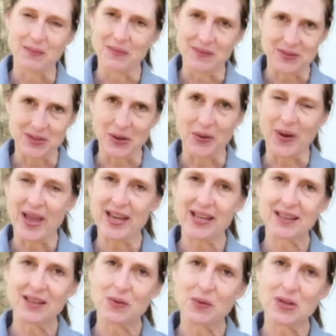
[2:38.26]
So
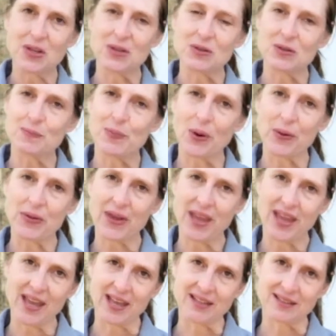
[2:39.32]
anything where you use both
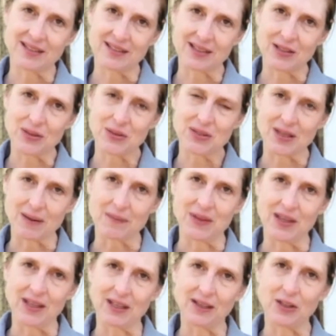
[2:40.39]
hands to do
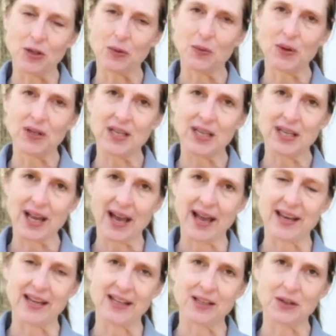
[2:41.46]
something, you're working
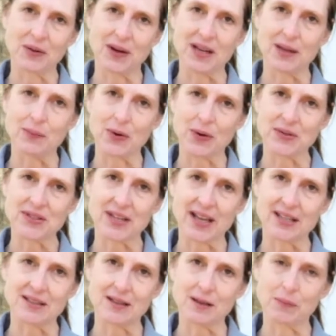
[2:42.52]
on integrating both
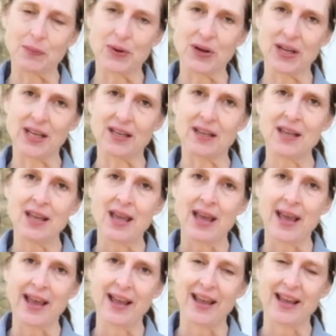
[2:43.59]
sides of the brain,
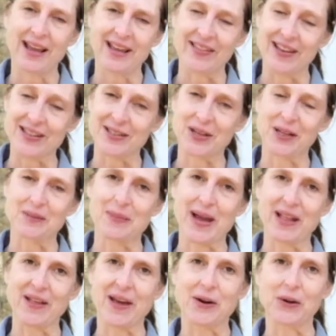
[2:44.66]
and that's called
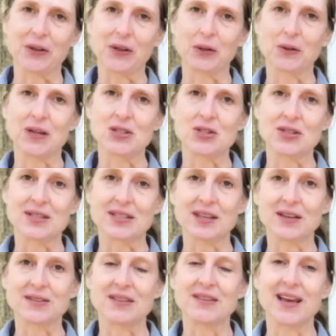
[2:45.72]
bilateral integration
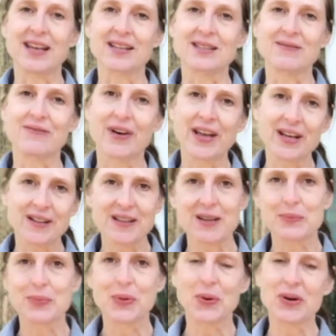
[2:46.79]
skills, and that is vitally
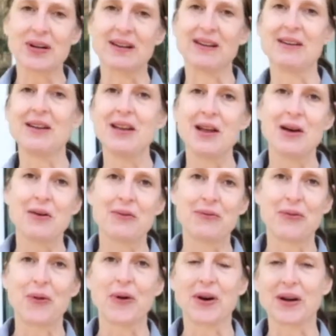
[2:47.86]
important
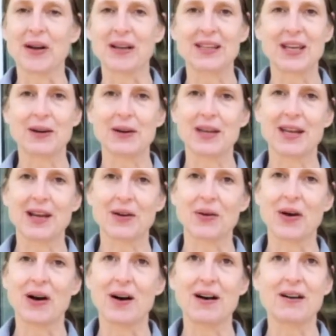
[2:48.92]
for carrying out
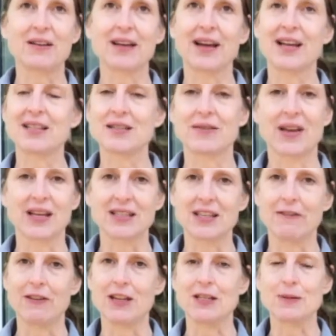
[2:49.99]
all kinds of
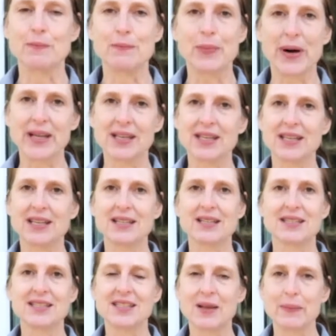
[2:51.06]
activities: buttoning,
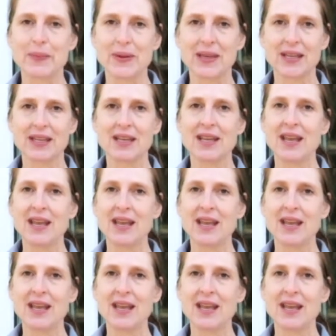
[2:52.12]
zipping,